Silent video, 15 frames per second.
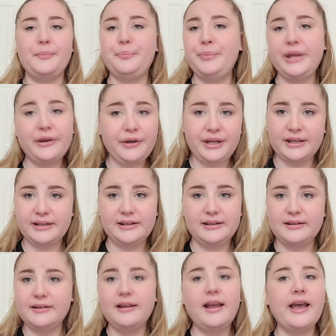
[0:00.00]
Period.
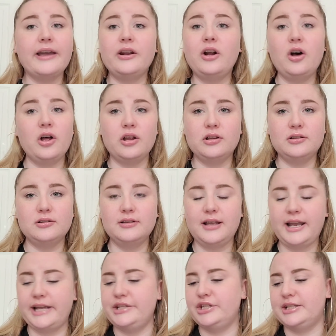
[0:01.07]
At all.
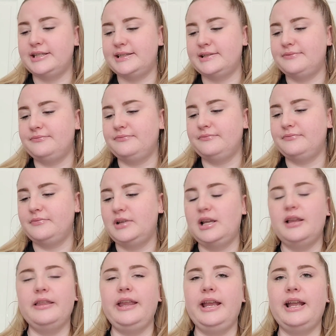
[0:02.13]
I just,
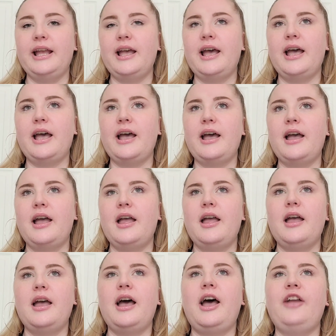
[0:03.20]
like,
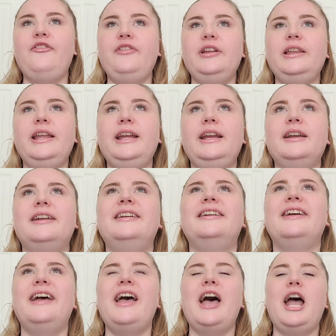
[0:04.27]
I feel like
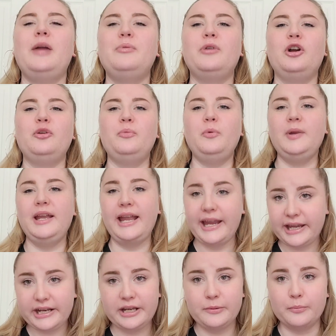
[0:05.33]
I probably
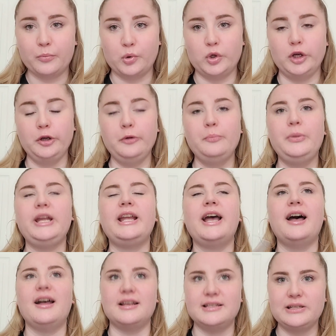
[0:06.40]
hate it more
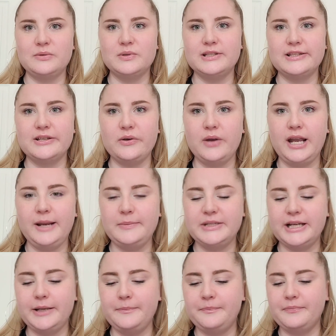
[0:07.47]
because it was so hyped
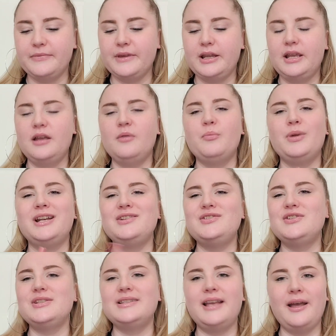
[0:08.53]
up. But it's
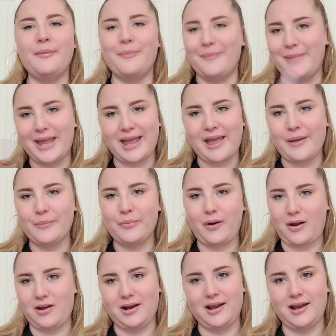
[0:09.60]
just a meh
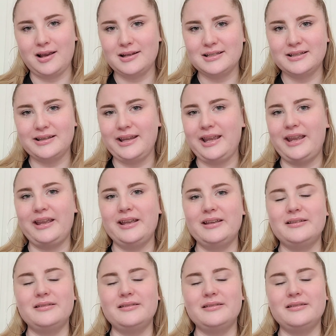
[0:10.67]
product. Like,